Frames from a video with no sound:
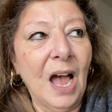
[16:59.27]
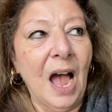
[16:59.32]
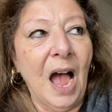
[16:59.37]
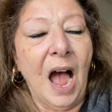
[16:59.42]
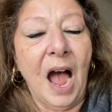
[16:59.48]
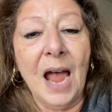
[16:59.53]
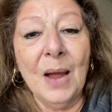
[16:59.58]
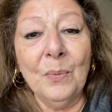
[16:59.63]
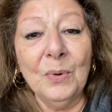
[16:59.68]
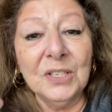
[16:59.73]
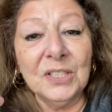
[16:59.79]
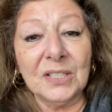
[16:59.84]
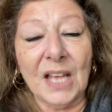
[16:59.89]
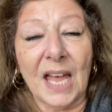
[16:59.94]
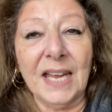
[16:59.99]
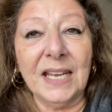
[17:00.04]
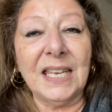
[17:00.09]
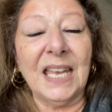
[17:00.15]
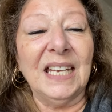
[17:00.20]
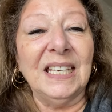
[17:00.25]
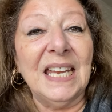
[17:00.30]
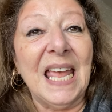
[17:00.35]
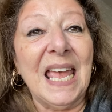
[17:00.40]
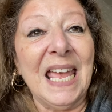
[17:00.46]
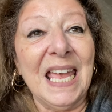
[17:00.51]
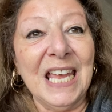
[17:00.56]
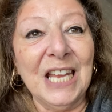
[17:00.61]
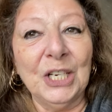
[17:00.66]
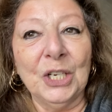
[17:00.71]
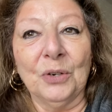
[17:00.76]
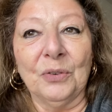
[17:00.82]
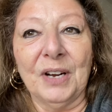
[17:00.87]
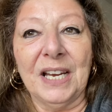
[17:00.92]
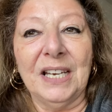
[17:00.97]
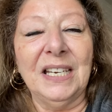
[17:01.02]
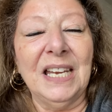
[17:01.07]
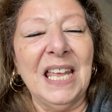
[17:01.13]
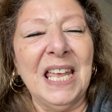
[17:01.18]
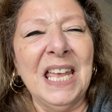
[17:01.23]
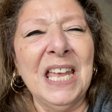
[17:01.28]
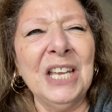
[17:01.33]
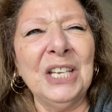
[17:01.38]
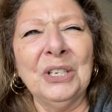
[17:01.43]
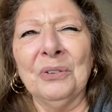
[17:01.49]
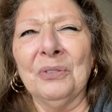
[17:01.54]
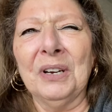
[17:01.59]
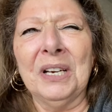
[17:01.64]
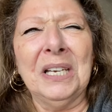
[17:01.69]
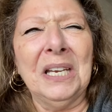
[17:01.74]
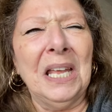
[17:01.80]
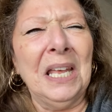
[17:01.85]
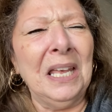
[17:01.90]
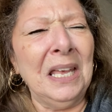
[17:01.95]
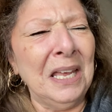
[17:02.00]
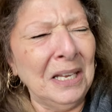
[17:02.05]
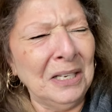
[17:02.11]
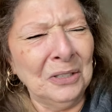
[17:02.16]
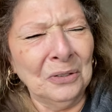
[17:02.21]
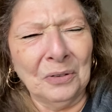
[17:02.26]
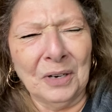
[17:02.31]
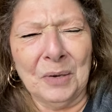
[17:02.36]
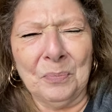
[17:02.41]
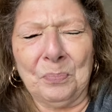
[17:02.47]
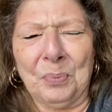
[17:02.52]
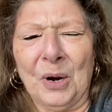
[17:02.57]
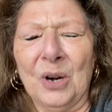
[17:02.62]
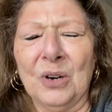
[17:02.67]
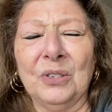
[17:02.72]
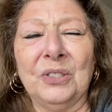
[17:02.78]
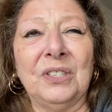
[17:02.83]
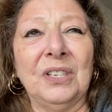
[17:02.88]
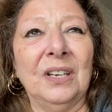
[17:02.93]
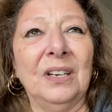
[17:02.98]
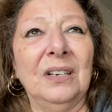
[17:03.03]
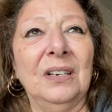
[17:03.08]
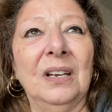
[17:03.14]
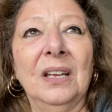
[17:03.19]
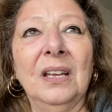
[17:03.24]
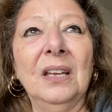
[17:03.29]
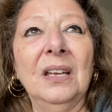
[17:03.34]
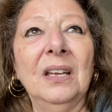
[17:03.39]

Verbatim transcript: I was like an ignorant, ignorant, ignorant person.